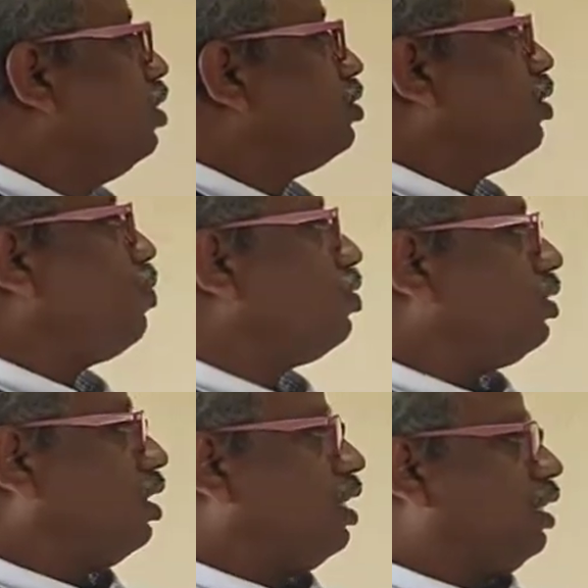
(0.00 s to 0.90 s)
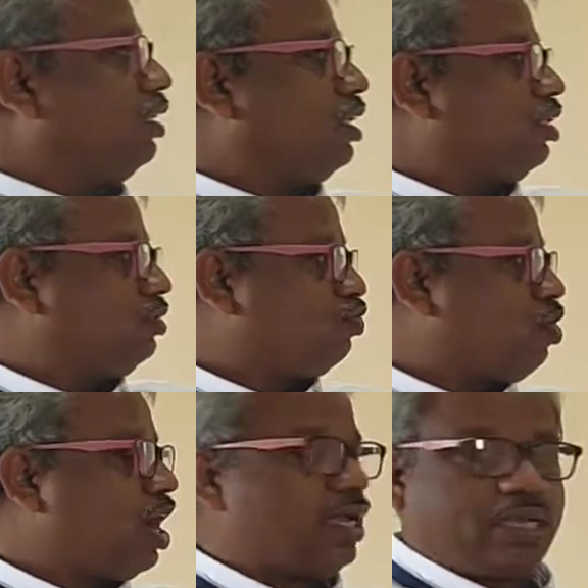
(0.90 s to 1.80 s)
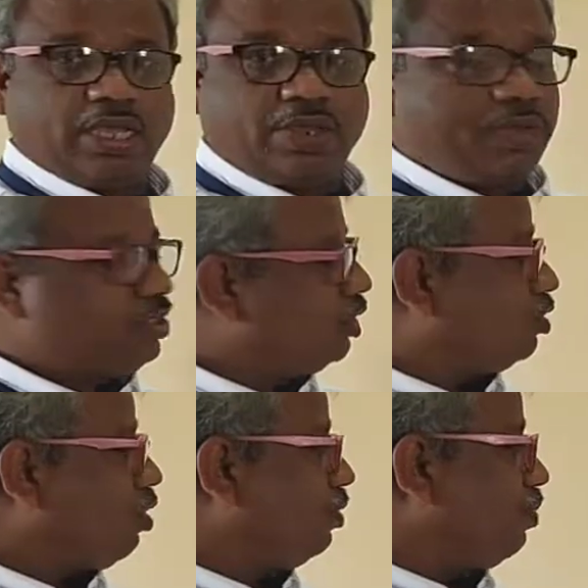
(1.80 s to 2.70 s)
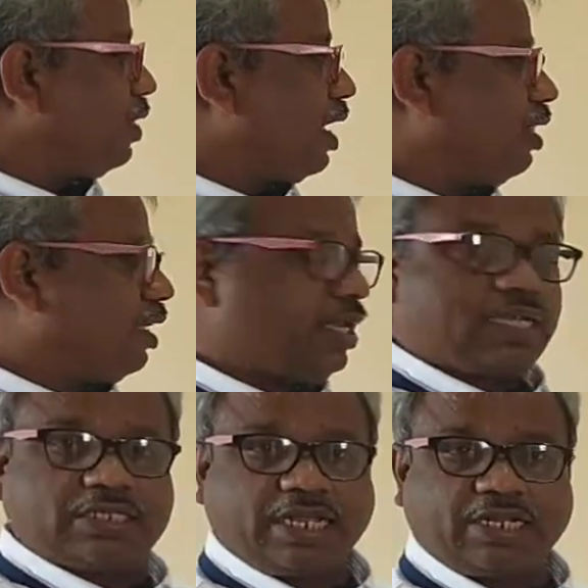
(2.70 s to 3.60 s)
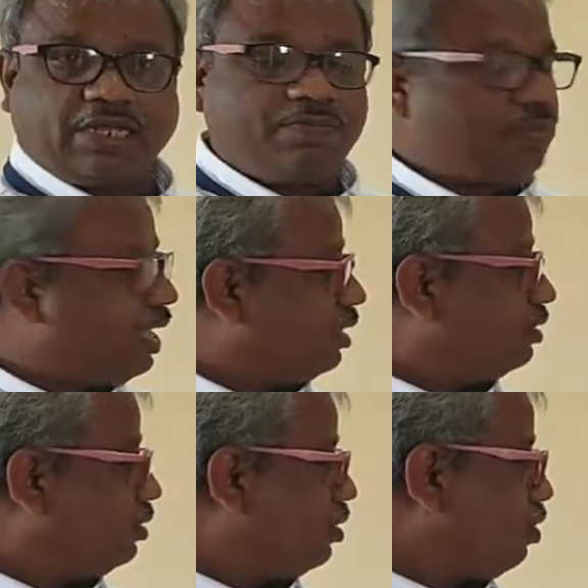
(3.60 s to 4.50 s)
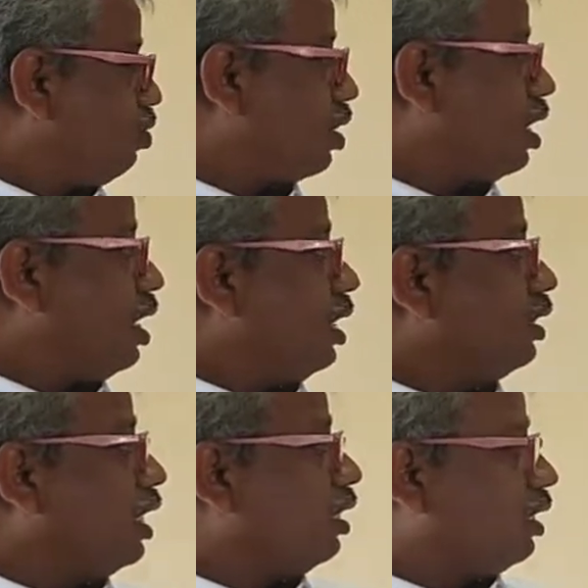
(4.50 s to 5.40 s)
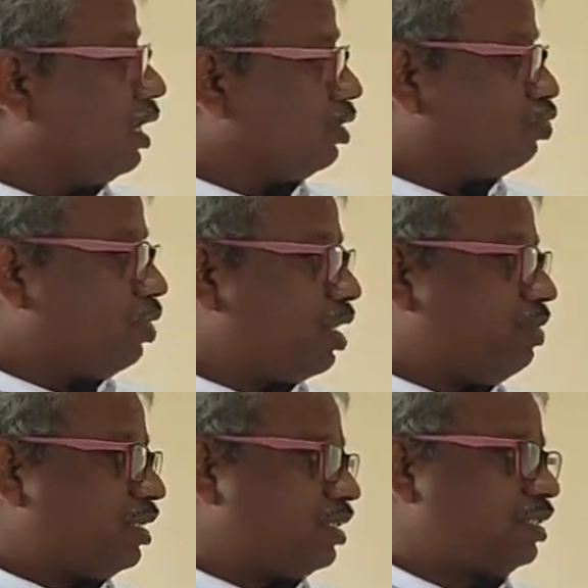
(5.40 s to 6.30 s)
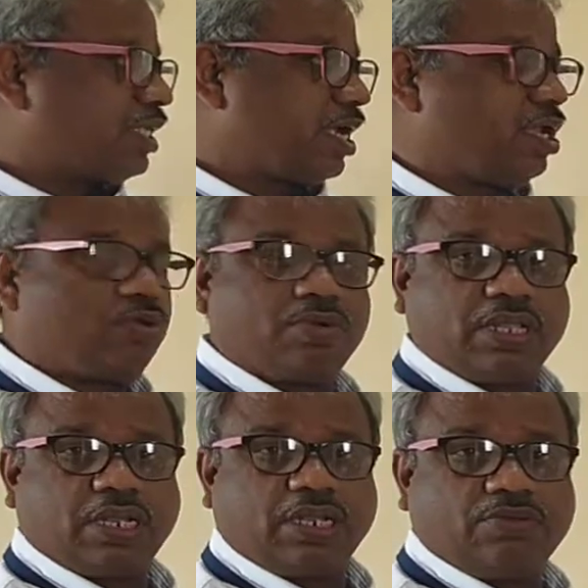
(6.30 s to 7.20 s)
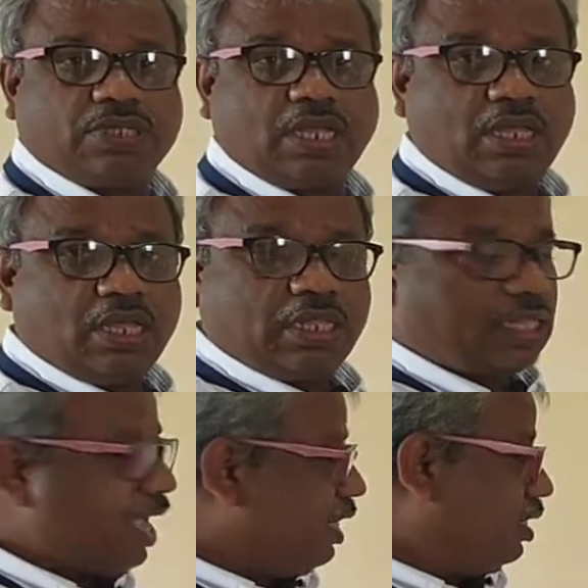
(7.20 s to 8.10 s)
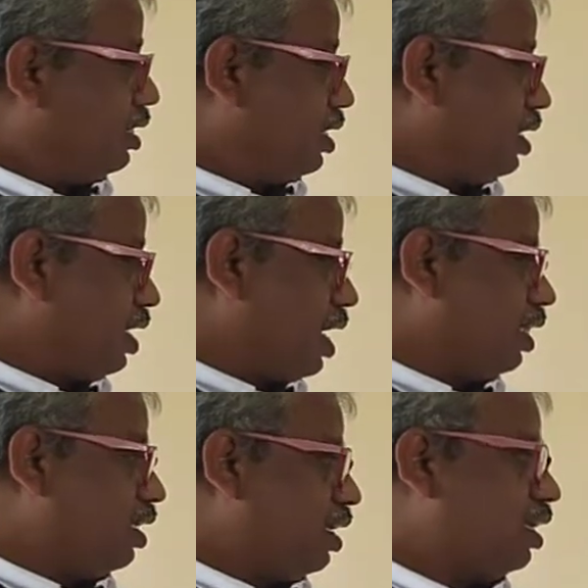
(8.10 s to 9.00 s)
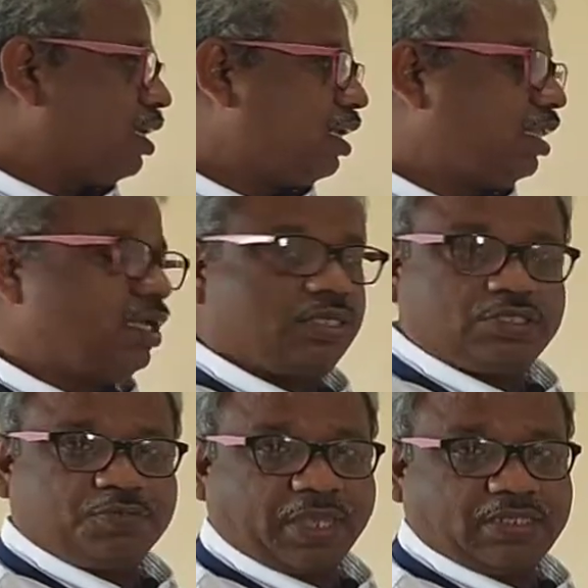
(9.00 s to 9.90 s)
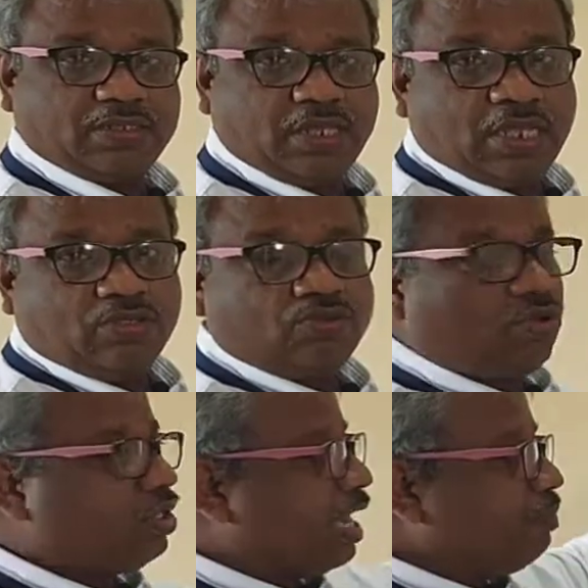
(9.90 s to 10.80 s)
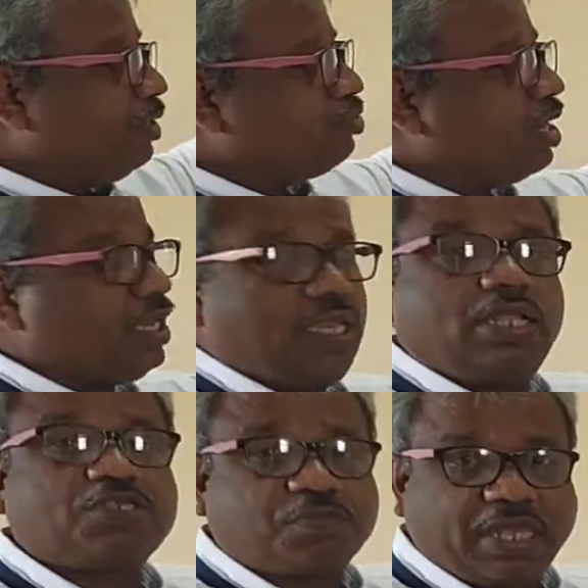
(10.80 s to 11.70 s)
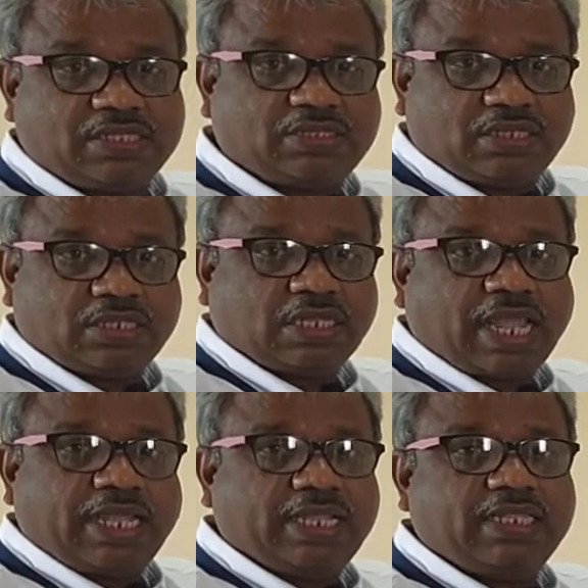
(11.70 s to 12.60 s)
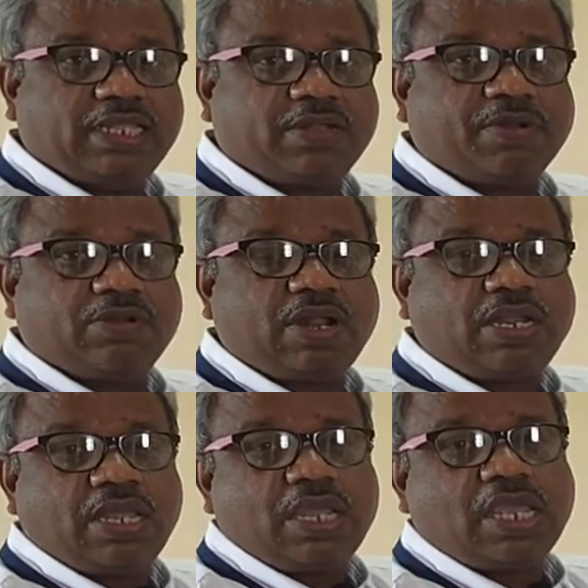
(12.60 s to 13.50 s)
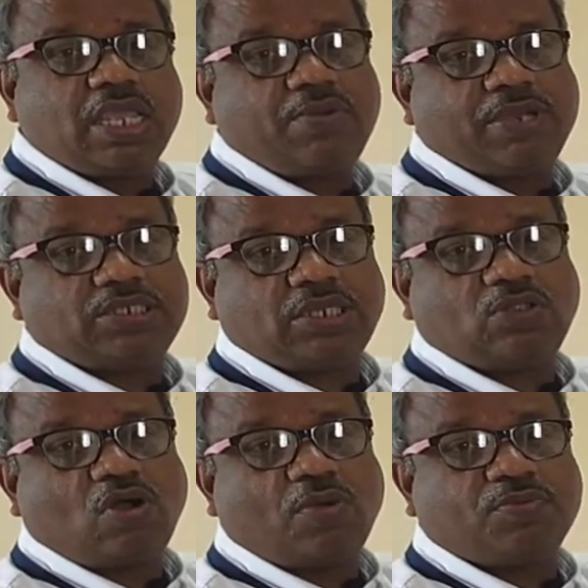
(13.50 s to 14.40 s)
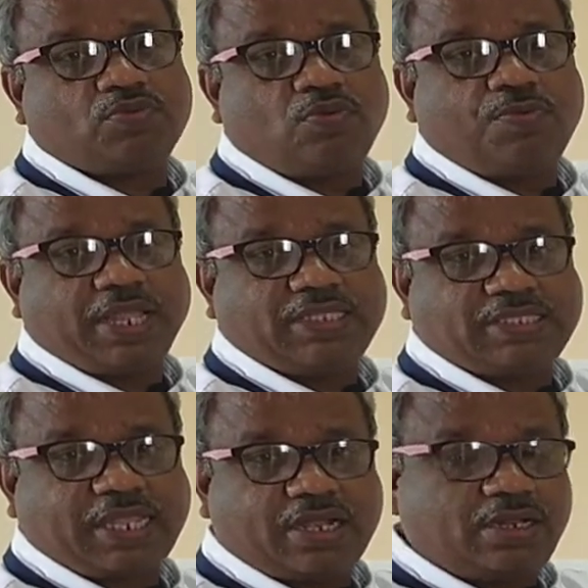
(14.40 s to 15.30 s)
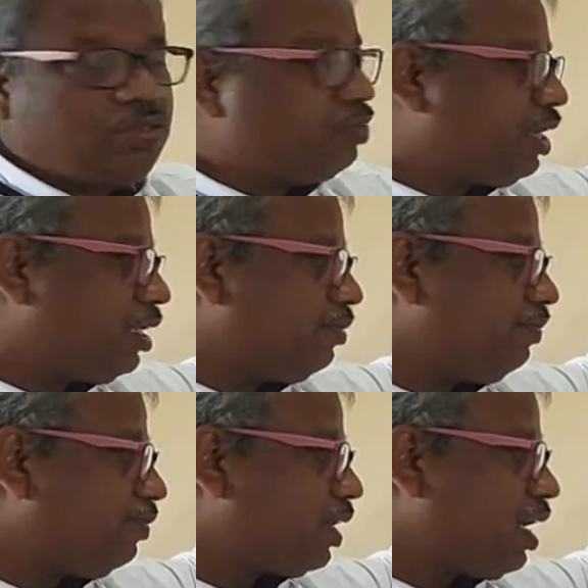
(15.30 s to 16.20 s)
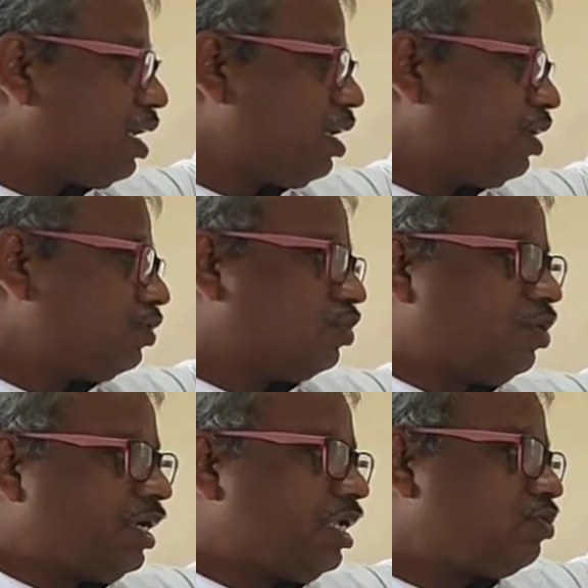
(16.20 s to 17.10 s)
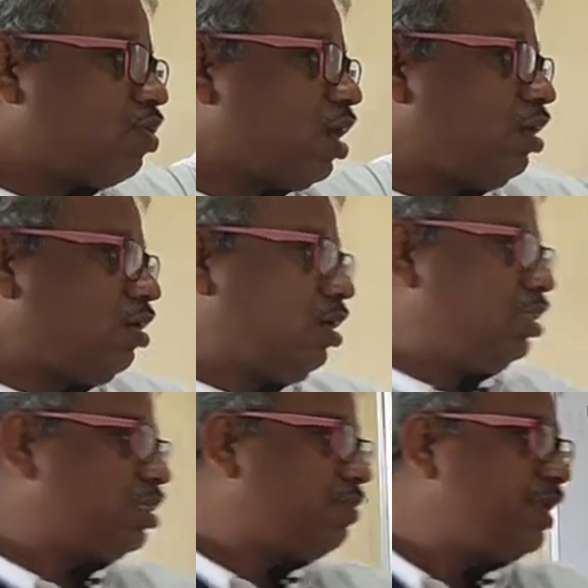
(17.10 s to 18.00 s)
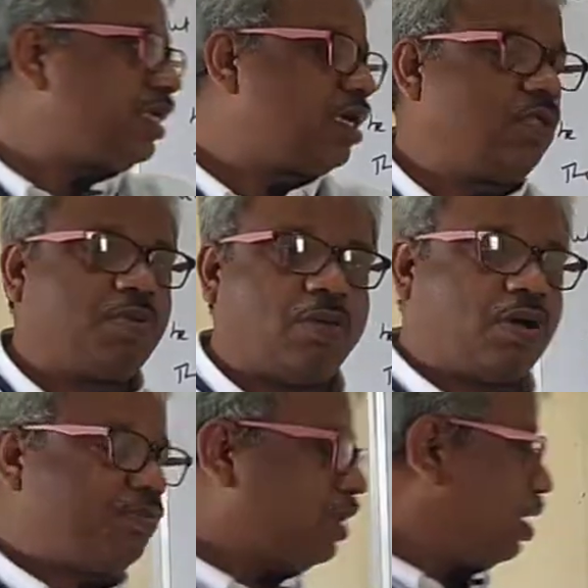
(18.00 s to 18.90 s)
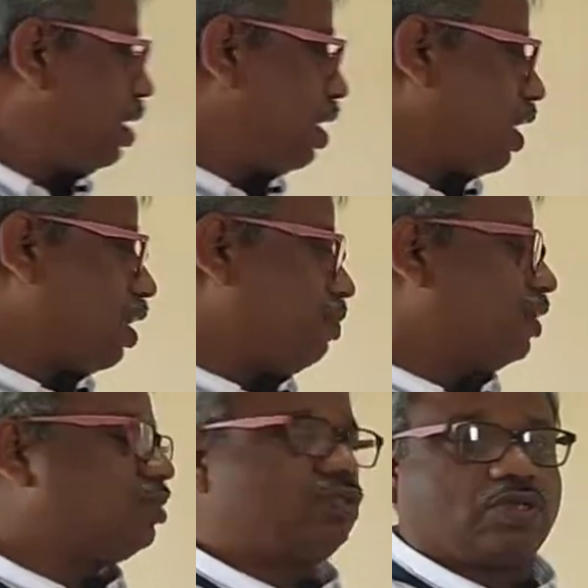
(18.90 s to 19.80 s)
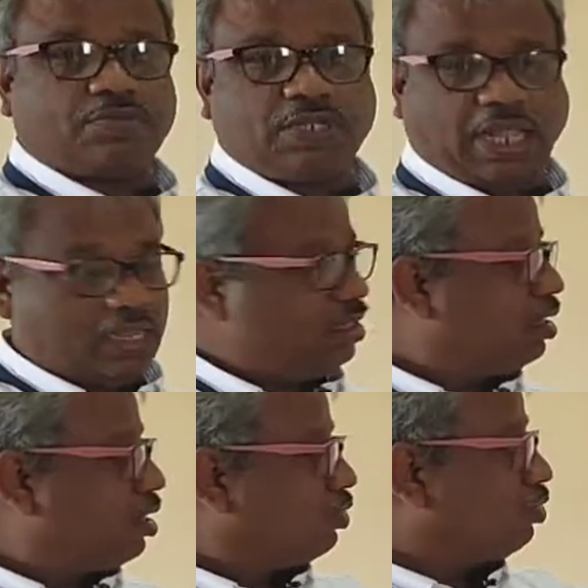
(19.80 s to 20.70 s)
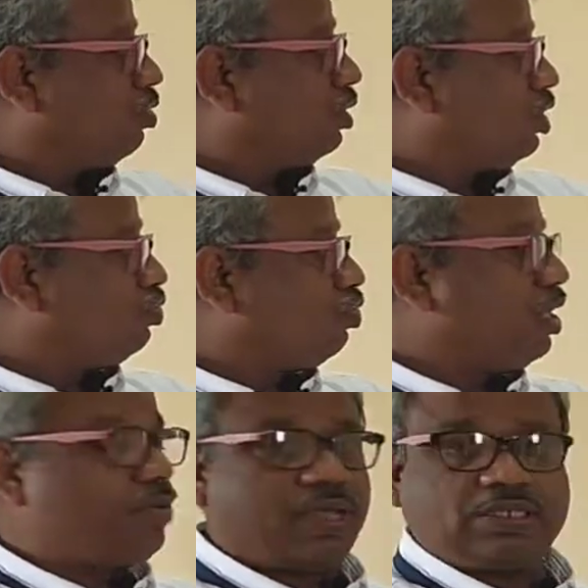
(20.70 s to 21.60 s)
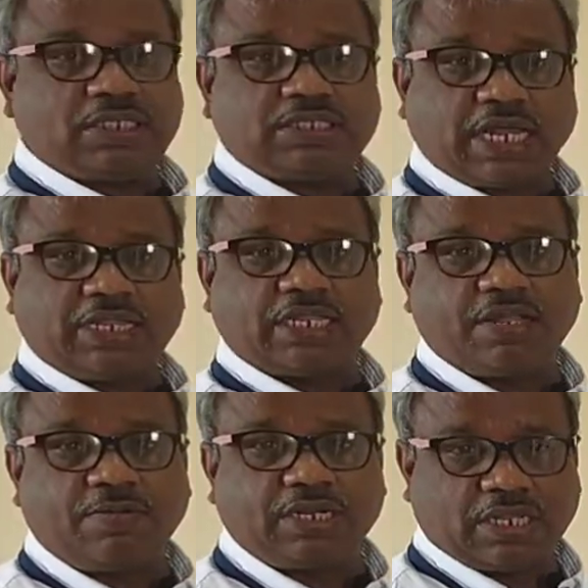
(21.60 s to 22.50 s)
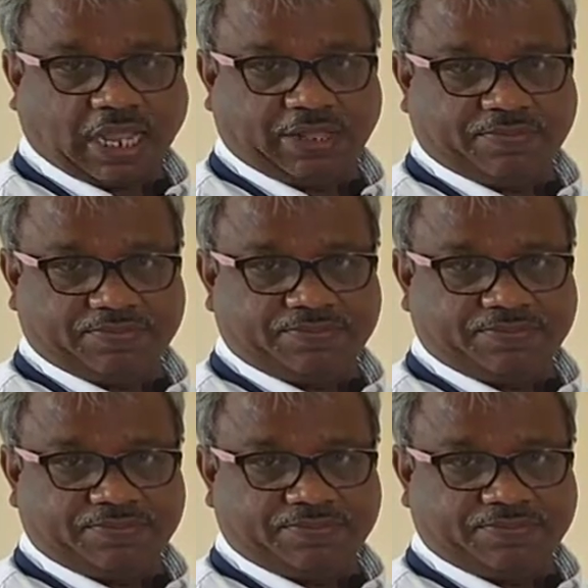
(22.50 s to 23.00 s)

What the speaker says: Suppose these two are equations of the plane, intersecting planes. Okay, then these two equations taken together give the line L in a space. So that means what, in a space the line is nothing but what, equation of two planes taken together. Okay, so it is called unsymmetrical form of the equations of the line. So these two equations are nothing but a line.